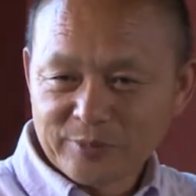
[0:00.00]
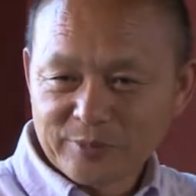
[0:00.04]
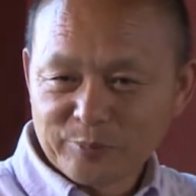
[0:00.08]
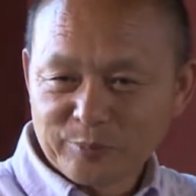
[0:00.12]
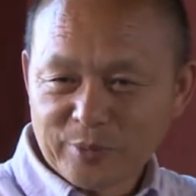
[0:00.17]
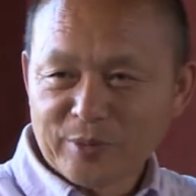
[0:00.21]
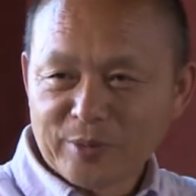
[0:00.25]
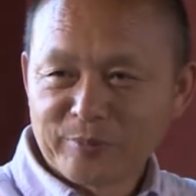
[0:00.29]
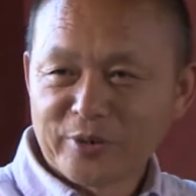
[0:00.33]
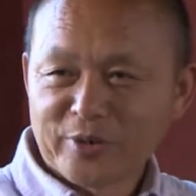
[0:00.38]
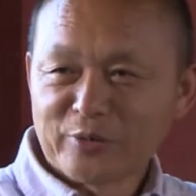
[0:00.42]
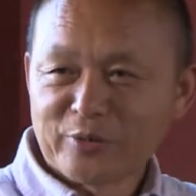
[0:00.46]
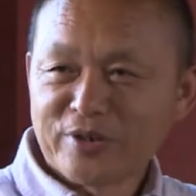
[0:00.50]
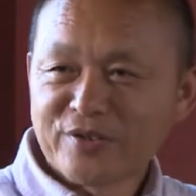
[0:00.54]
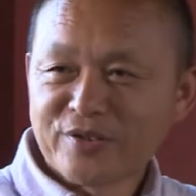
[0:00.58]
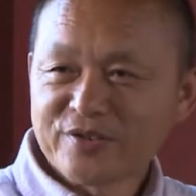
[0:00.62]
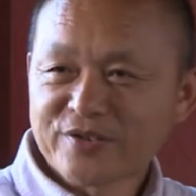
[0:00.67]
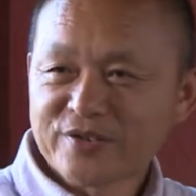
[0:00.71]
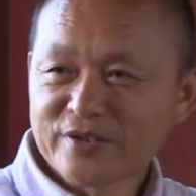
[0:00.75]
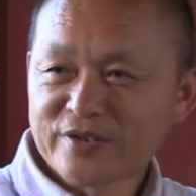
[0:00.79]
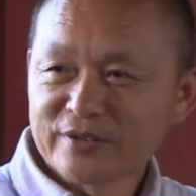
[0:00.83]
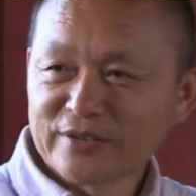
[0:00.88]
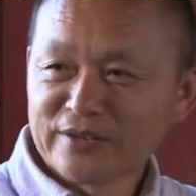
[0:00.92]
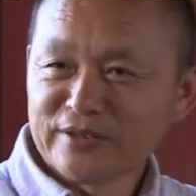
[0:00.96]

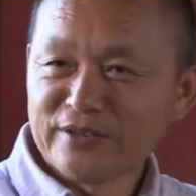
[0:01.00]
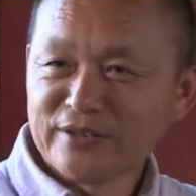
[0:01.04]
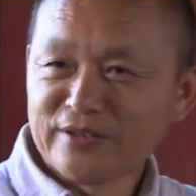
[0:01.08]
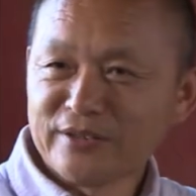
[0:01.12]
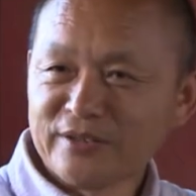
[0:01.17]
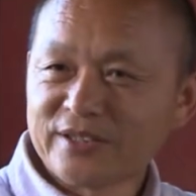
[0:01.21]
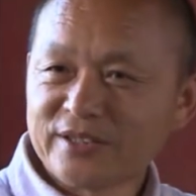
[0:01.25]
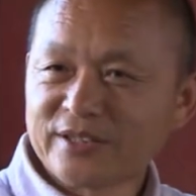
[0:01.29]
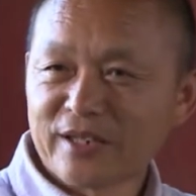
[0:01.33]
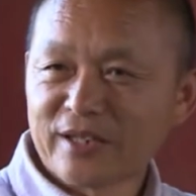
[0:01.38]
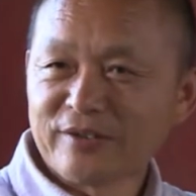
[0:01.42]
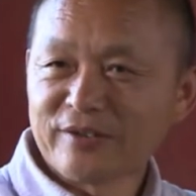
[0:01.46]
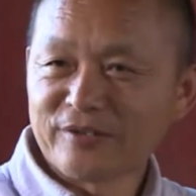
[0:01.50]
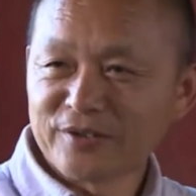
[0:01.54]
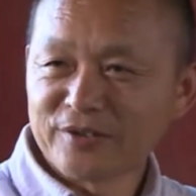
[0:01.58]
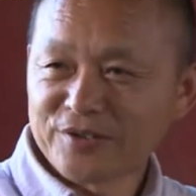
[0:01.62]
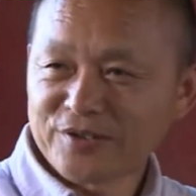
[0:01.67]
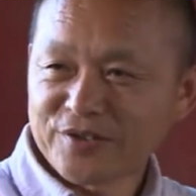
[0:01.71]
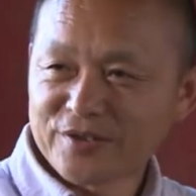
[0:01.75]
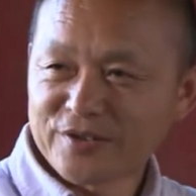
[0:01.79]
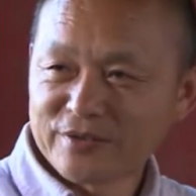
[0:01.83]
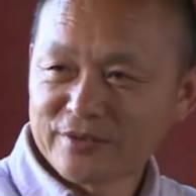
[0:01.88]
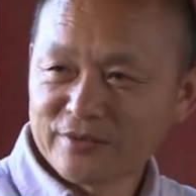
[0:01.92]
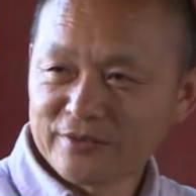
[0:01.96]
barbarians in each
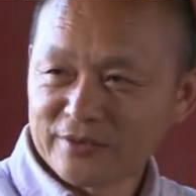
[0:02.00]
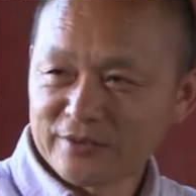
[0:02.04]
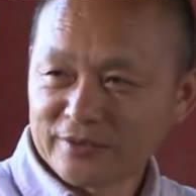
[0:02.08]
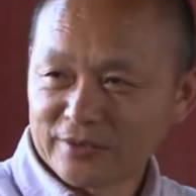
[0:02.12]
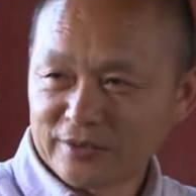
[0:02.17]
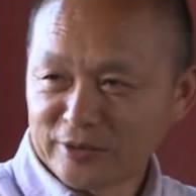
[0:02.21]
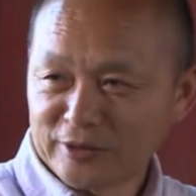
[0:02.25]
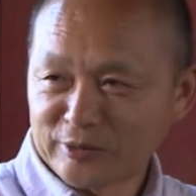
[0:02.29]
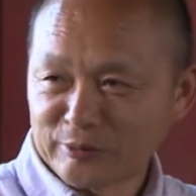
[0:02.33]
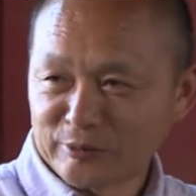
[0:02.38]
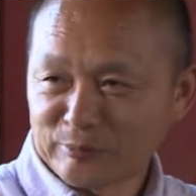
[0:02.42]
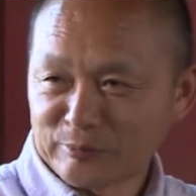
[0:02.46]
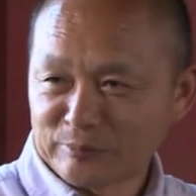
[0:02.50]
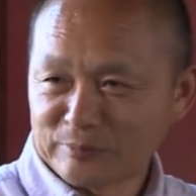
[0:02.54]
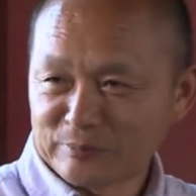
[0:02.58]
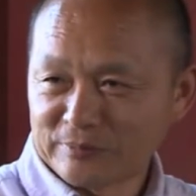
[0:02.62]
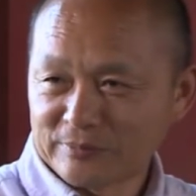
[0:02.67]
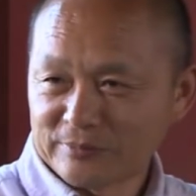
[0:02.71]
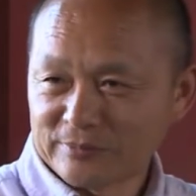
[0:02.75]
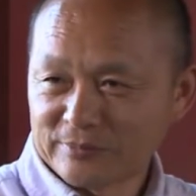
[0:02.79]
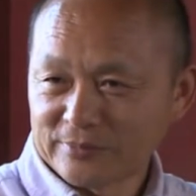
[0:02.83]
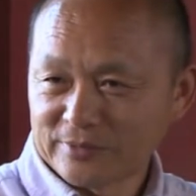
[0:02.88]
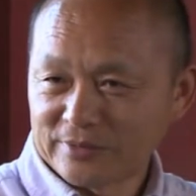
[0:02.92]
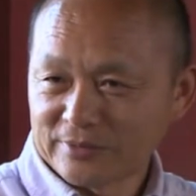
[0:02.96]
other's
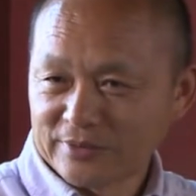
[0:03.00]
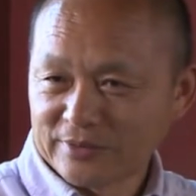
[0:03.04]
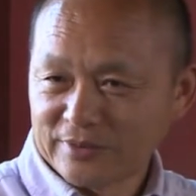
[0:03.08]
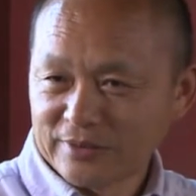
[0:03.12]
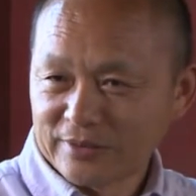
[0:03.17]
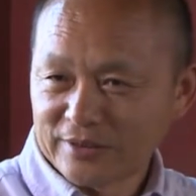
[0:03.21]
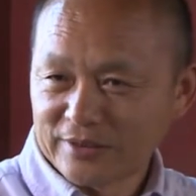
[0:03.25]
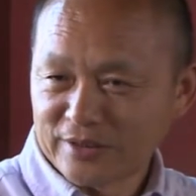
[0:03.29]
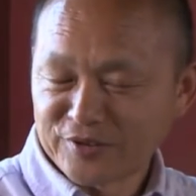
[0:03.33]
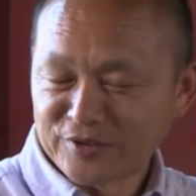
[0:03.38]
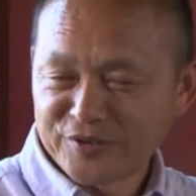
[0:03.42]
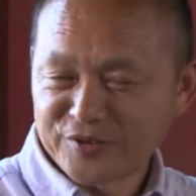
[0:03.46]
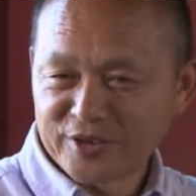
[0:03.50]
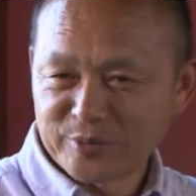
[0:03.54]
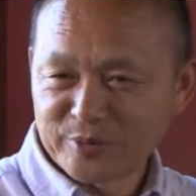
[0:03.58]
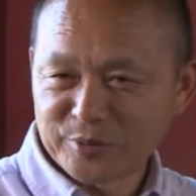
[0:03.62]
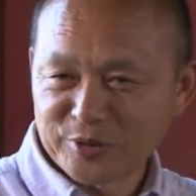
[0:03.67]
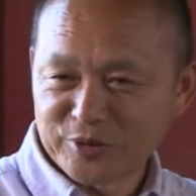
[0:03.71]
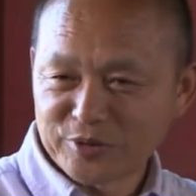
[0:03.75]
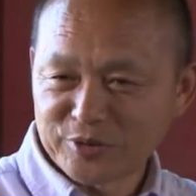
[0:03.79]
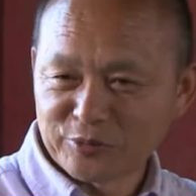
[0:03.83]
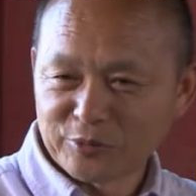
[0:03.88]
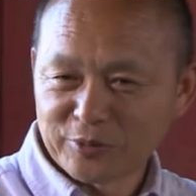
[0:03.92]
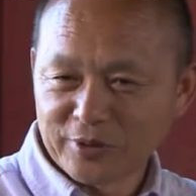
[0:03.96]

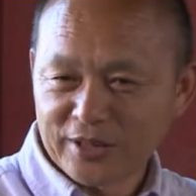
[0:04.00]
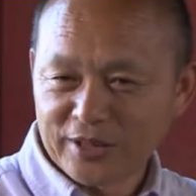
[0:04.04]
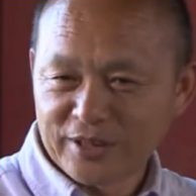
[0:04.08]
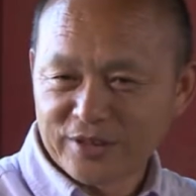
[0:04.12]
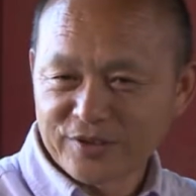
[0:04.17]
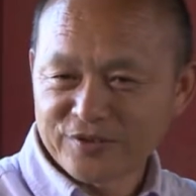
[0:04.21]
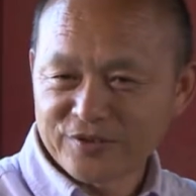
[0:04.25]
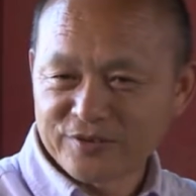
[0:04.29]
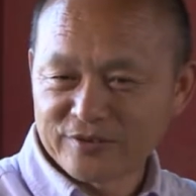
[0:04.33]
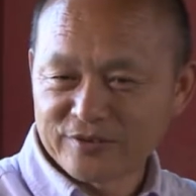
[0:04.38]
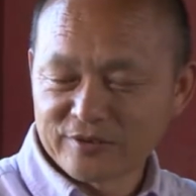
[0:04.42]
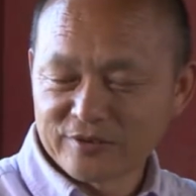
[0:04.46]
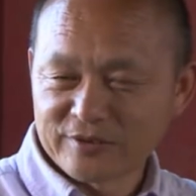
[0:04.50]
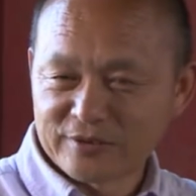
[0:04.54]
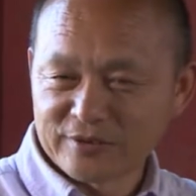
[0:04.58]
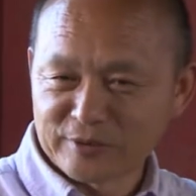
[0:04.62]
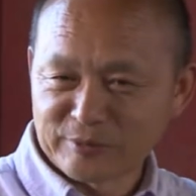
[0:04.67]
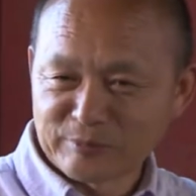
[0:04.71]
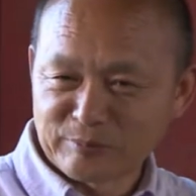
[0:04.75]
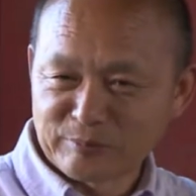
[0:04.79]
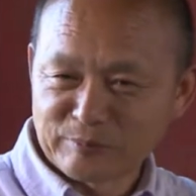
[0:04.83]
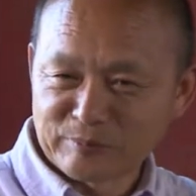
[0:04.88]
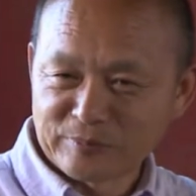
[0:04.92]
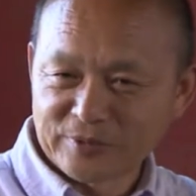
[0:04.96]
conceptions or eyes.
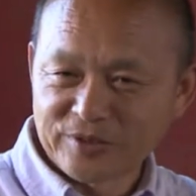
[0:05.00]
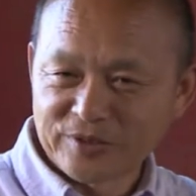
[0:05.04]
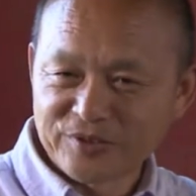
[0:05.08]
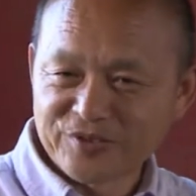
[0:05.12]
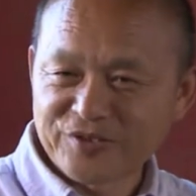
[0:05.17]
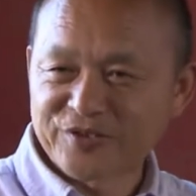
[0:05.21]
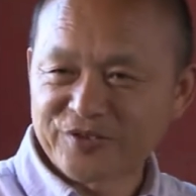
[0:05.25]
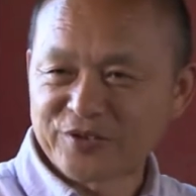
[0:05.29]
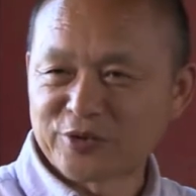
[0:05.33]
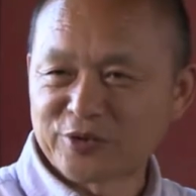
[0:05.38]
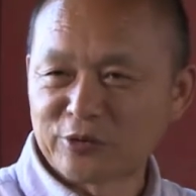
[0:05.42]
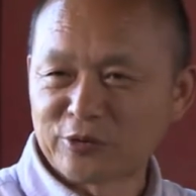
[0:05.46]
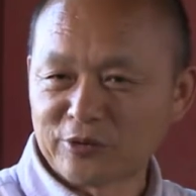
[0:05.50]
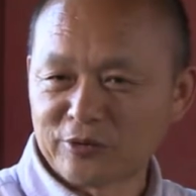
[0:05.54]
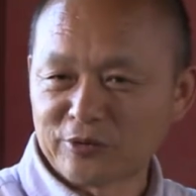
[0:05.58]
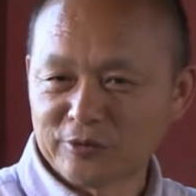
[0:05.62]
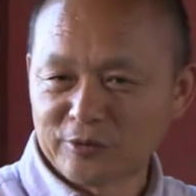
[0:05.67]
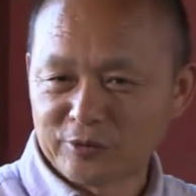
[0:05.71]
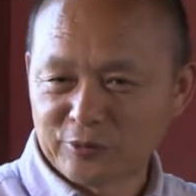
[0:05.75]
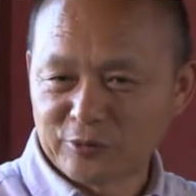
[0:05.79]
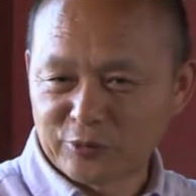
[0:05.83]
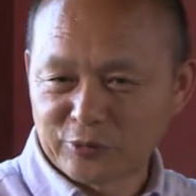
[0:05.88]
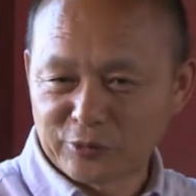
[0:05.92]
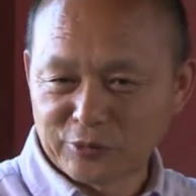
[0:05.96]
Is still
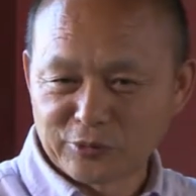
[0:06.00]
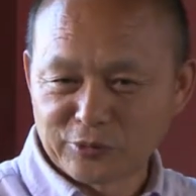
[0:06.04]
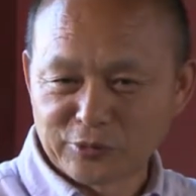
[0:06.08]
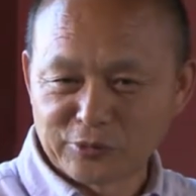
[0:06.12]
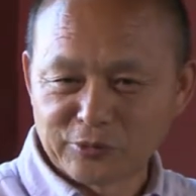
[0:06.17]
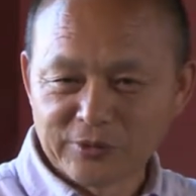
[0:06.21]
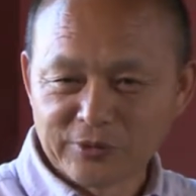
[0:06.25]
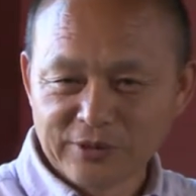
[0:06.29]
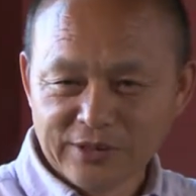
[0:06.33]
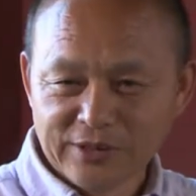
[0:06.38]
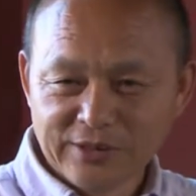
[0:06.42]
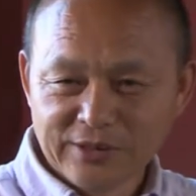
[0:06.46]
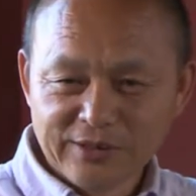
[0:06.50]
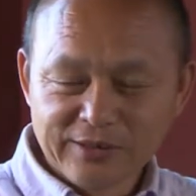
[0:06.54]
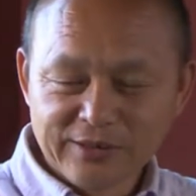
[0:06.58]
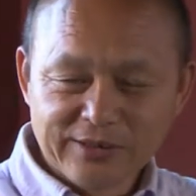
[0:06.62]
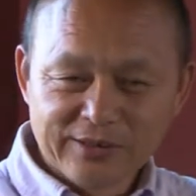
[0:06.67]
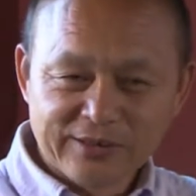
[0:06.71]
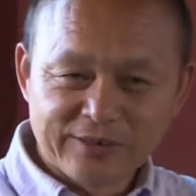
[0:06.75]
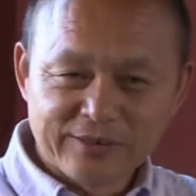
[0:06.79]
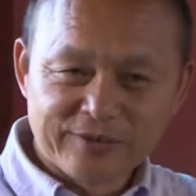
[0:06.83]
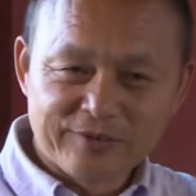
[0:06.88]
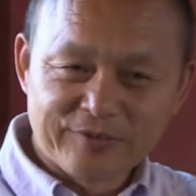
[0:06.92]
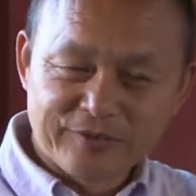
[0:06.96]
true.
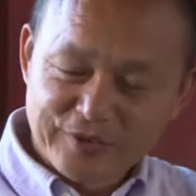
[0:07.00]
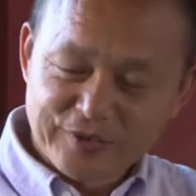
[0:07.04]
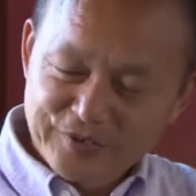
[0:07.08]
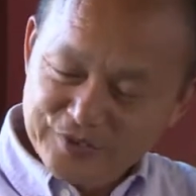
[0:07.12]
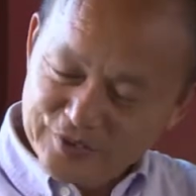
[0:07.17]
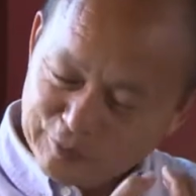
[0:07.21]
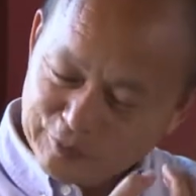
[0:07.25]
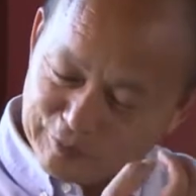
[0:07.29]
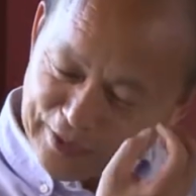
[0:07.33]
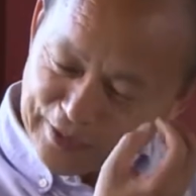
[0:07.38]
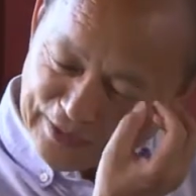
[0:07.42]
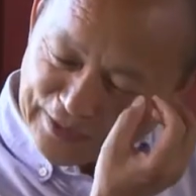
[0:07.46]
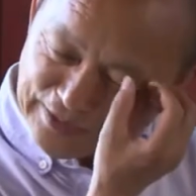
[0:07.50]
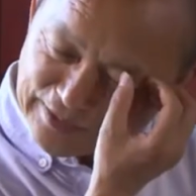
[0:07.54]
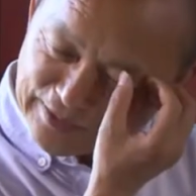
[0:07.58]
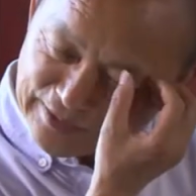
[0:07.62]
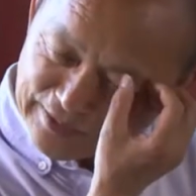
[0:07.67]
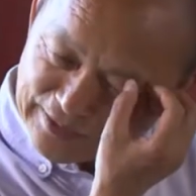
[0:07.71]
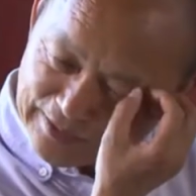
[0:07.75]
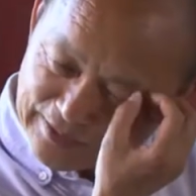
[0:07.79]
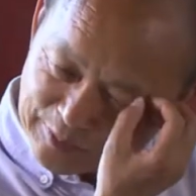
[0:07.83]
There's one